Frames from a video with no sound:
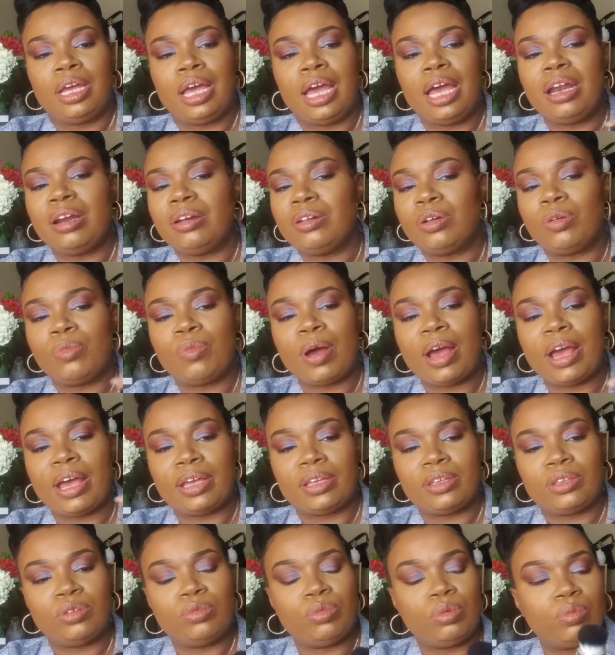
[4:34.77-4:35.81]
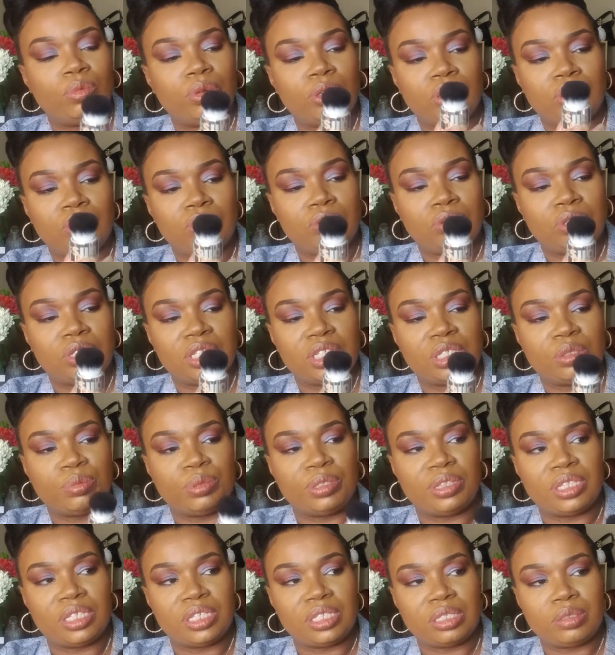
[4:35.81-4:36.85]
I don't know why you would want to use this
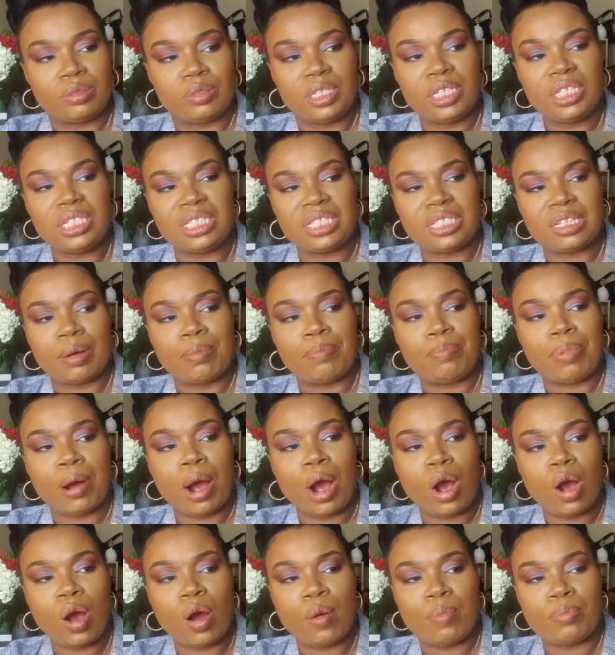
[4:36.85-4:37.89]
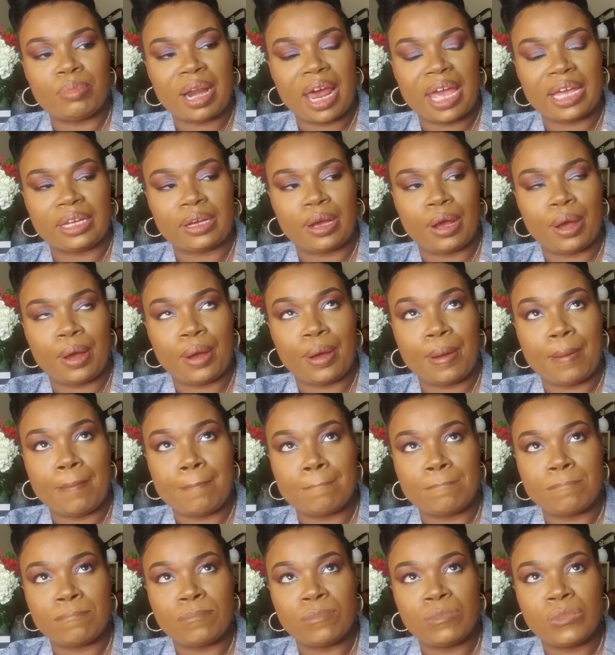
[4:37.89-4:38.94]
with this. This is a balm, like
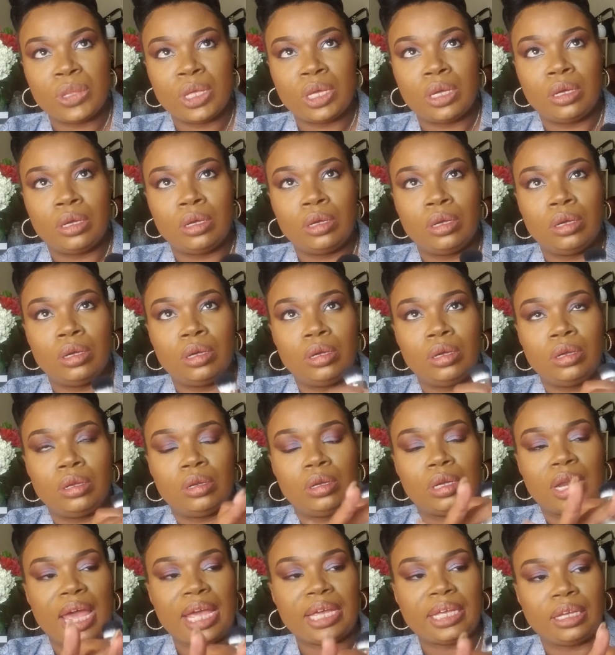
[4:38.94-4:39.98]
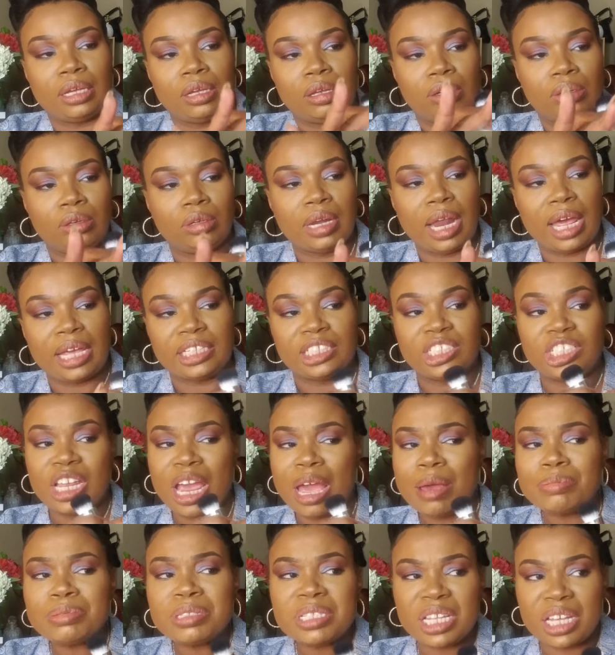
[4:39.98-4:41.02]

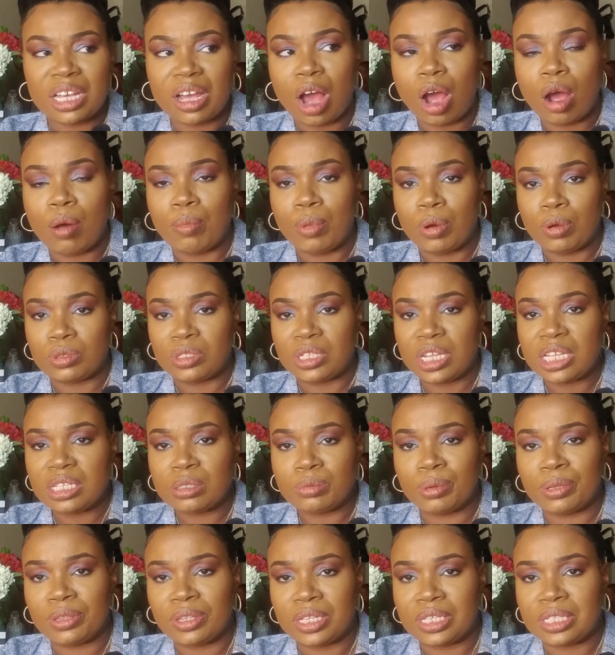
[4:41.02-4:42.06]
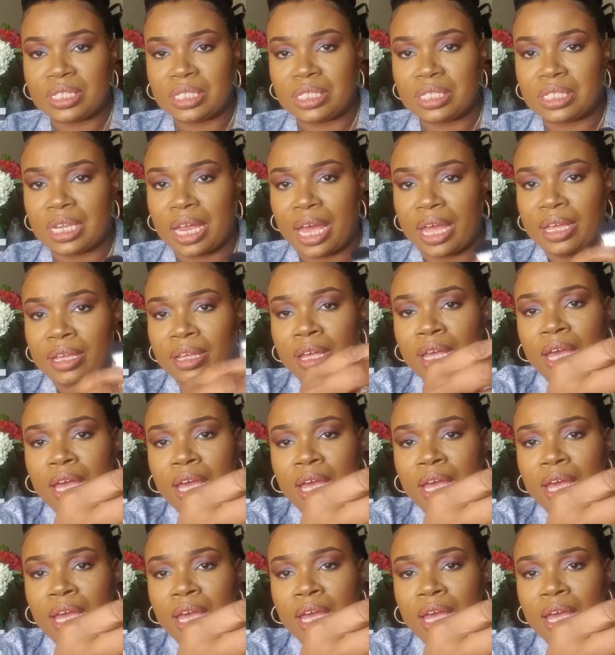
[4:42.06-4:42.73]
chapstick almost. That's what this is like.